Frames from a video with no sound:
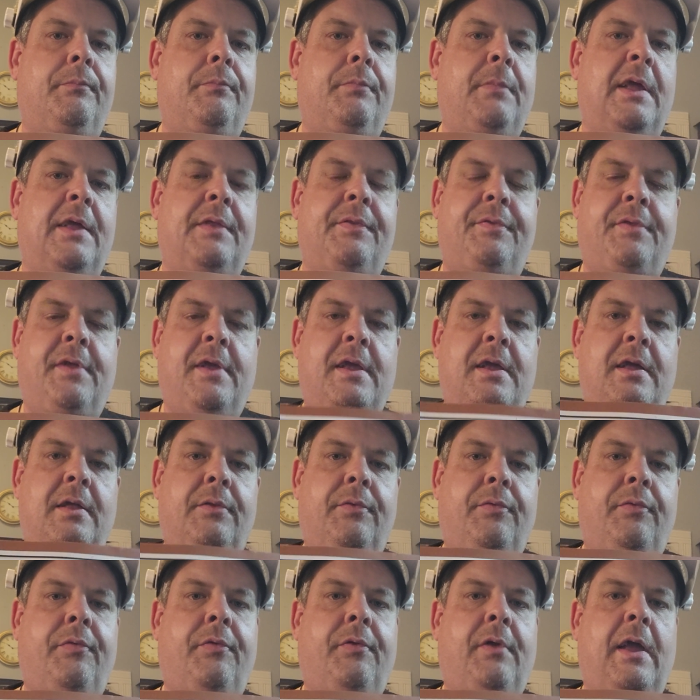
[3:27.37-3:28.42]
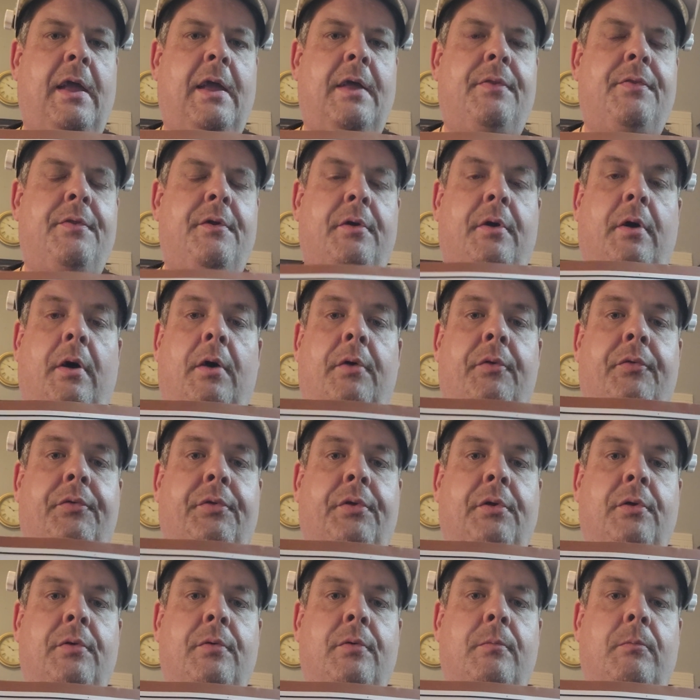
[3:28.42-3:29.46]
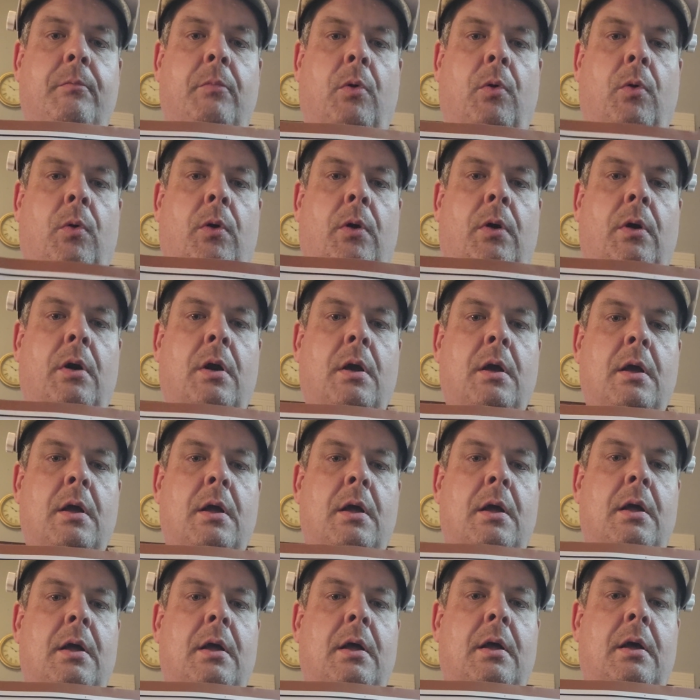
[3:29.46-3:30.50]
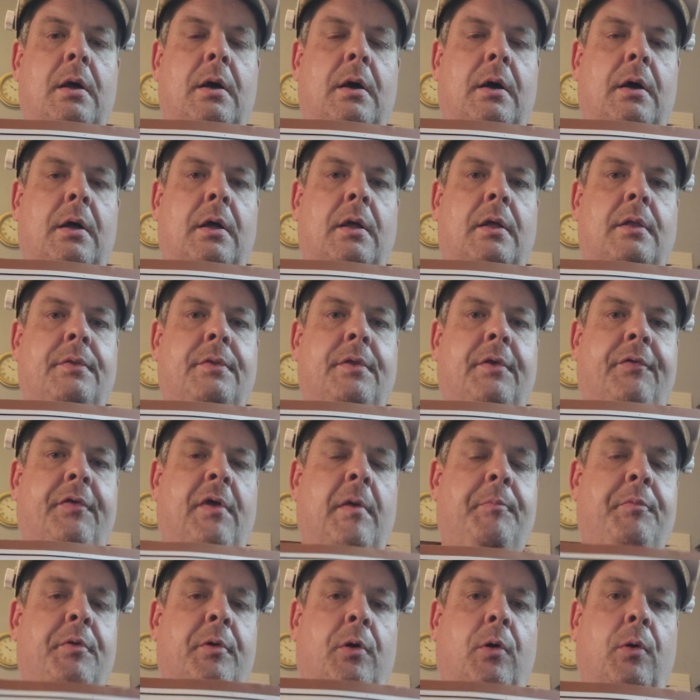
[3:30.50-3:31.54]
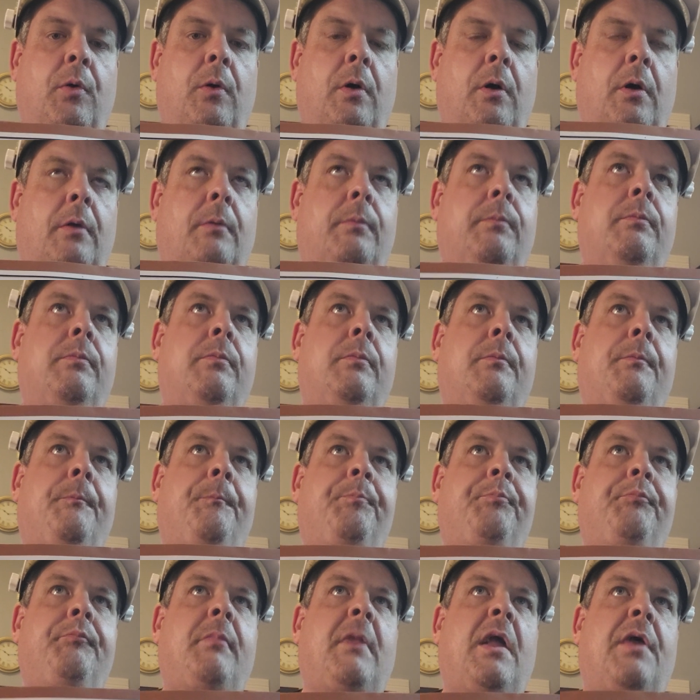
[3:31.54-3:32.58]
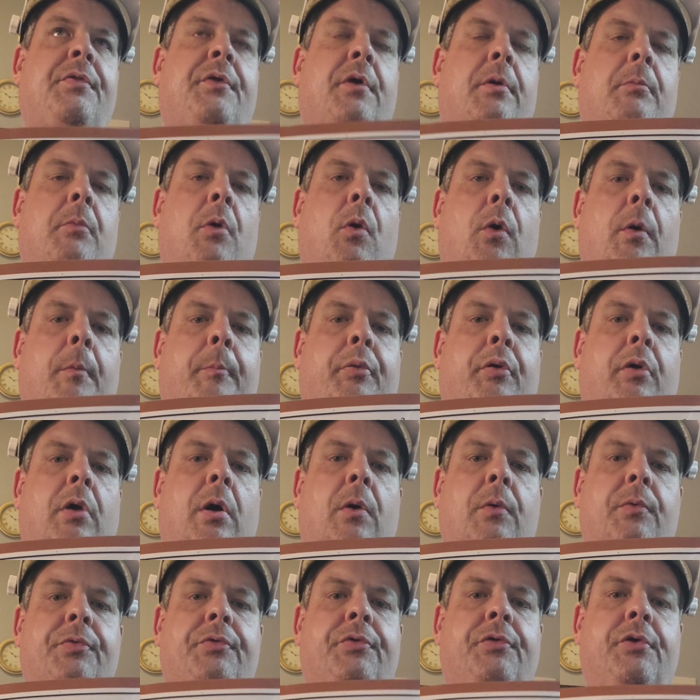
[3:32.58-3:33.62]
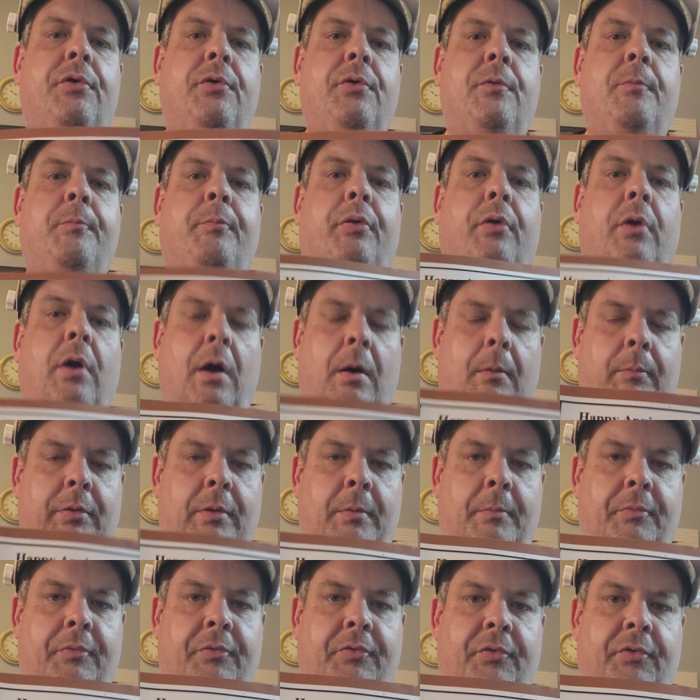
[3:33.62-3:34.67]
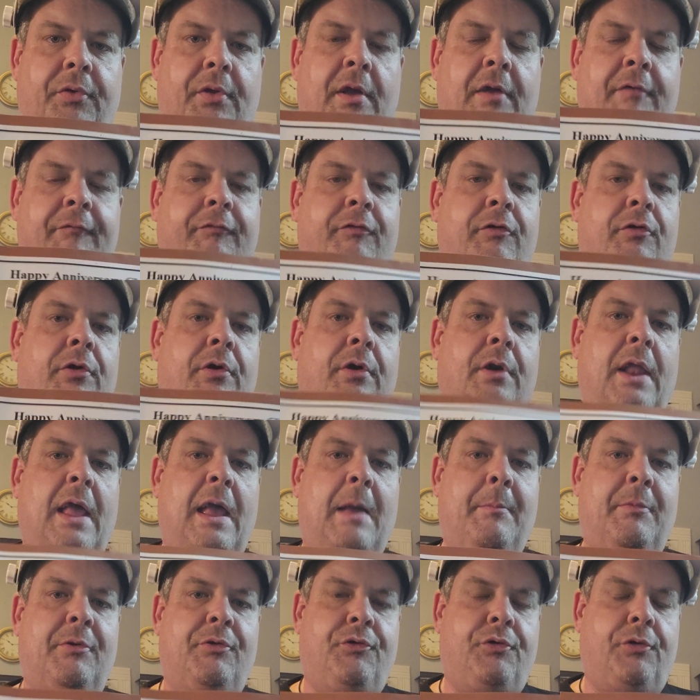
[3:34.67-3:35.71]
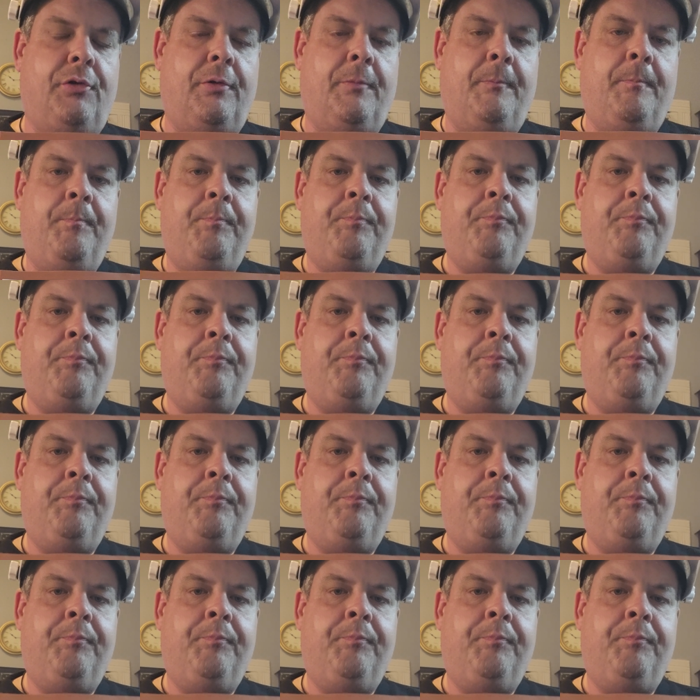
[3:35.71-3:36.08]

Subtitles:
intense, and they're also more deceptible, or they're more prone to problems if you're an amateur.